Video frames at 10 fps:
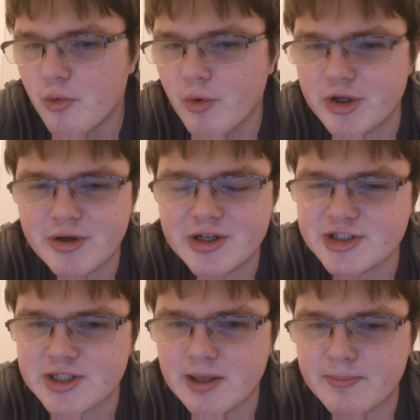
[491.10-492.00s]
when you
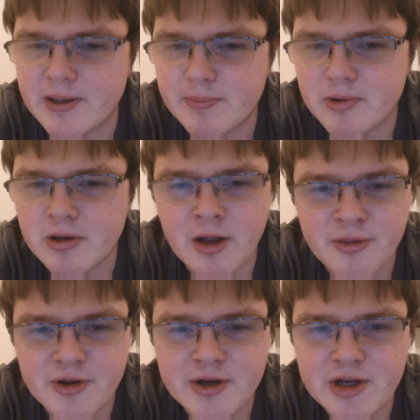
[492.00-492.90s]
educate people on
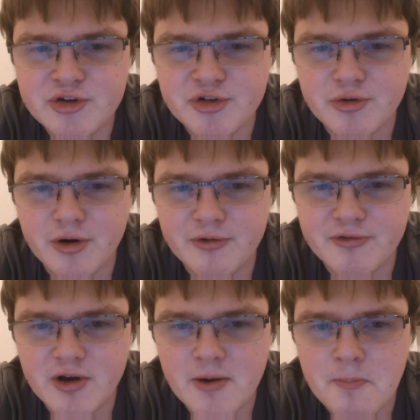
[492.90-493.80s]
the nature
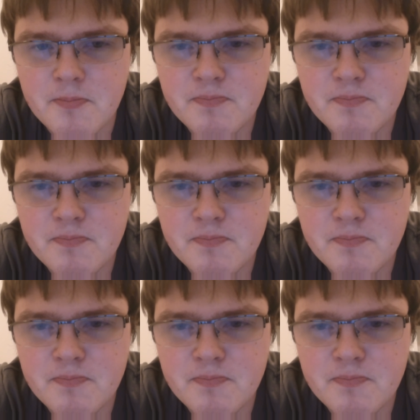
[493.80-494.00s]
of